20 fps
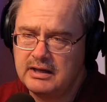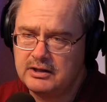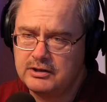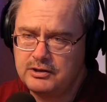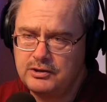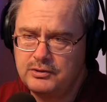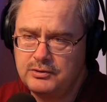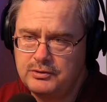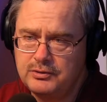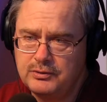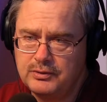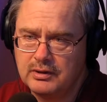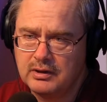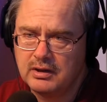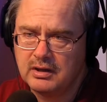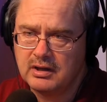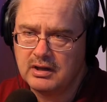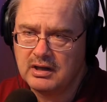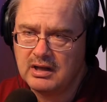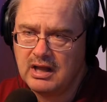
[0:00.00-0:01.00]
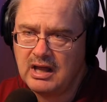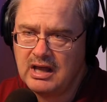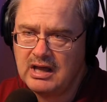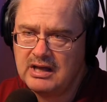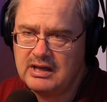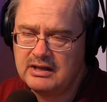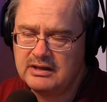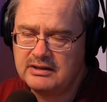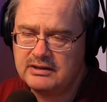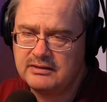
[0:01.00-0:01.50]
Now, you do a
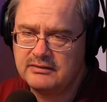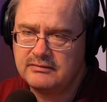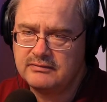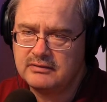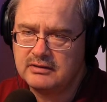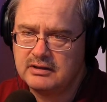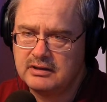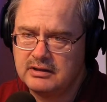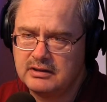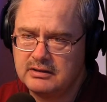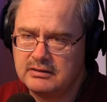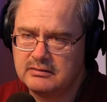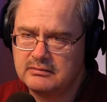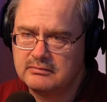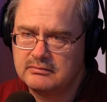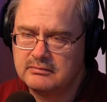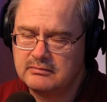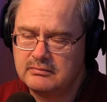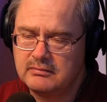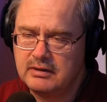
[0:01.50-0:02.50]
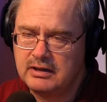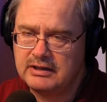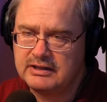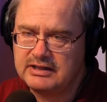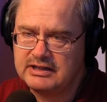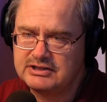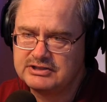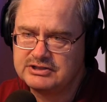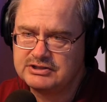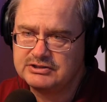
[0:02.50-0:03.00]
lot of
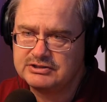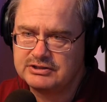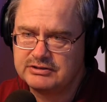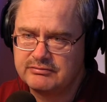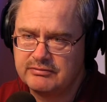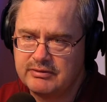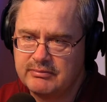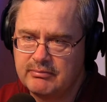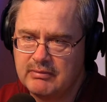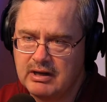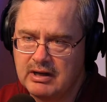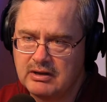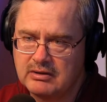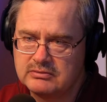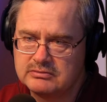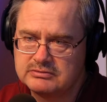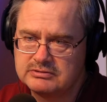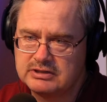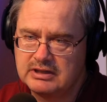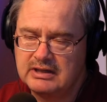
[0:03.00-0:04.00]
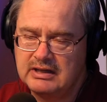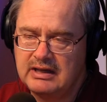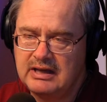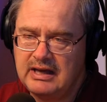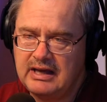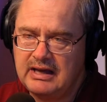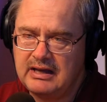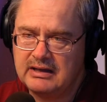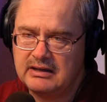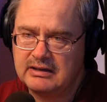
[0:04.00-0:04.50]
additions and remodels
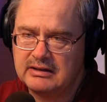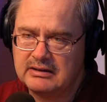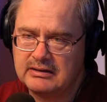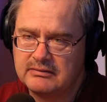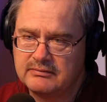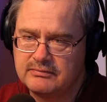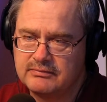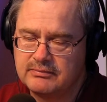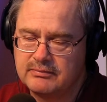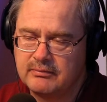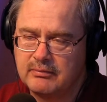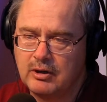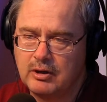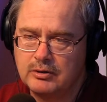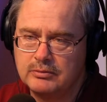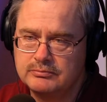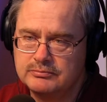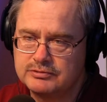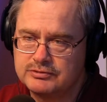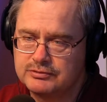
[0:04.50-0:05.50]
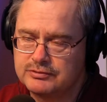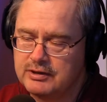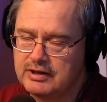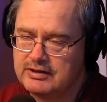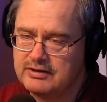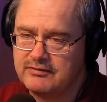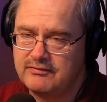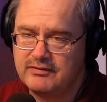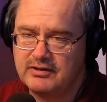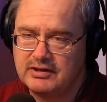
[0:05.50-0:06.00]
from homes
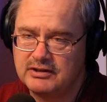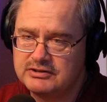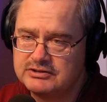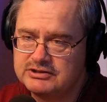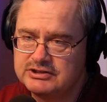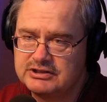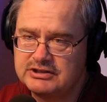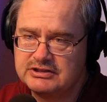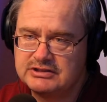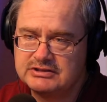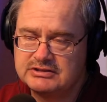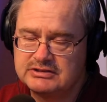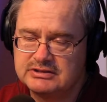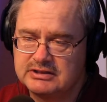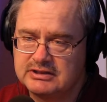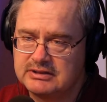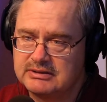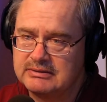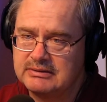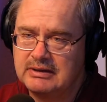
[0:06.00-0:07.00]
at the villages,